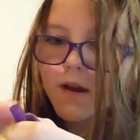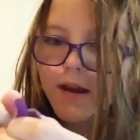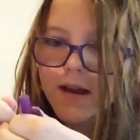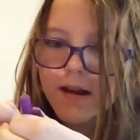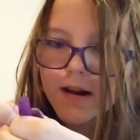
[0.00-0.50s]

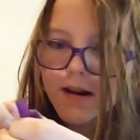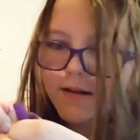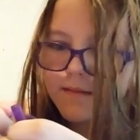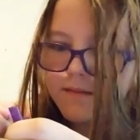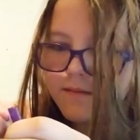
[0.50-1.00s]
Can't get it
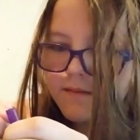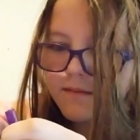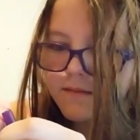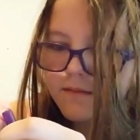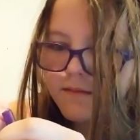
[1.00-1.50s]

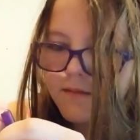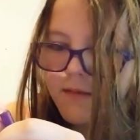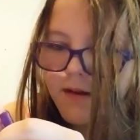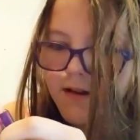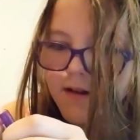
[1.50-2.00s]

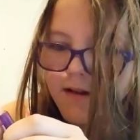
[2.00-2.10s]
in.